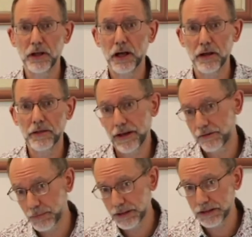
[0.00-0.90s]

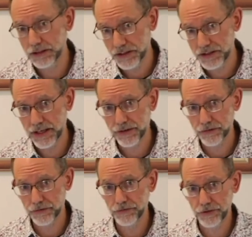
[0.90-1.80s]
than merely the death
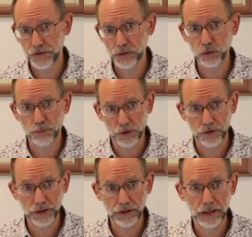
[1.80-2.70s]
of the physical
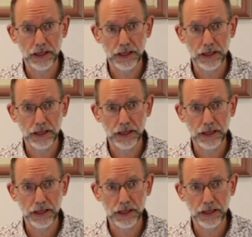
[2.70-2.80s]
body.